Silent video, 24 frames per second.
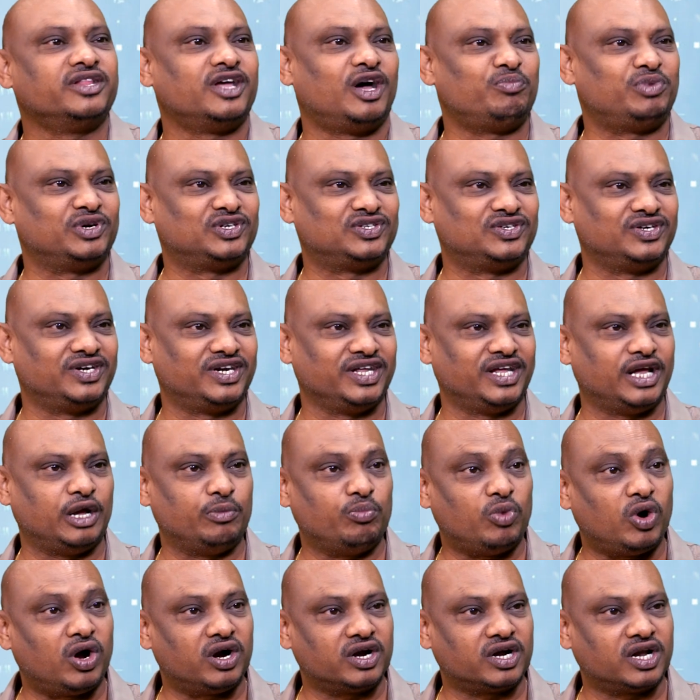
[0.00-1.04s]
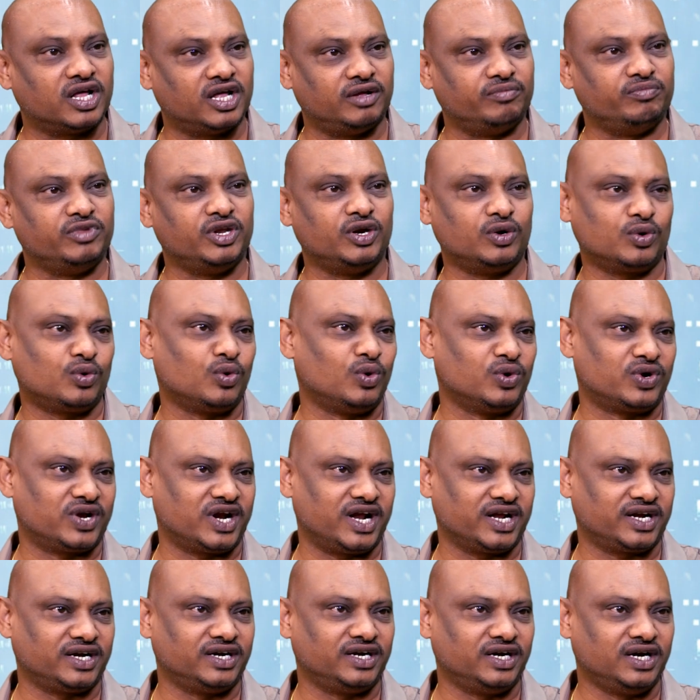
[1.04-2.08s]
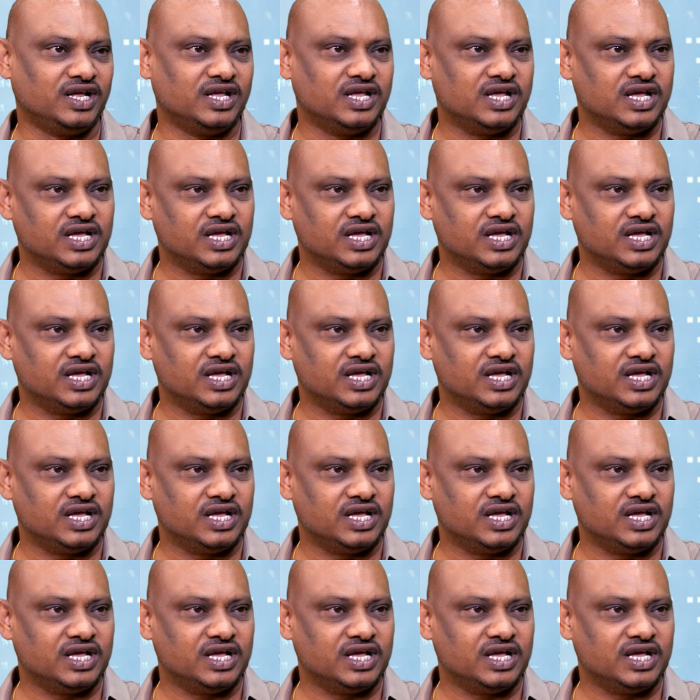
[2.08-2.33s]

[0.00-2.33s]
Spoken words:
the opportunity. I bought, Code Tracker.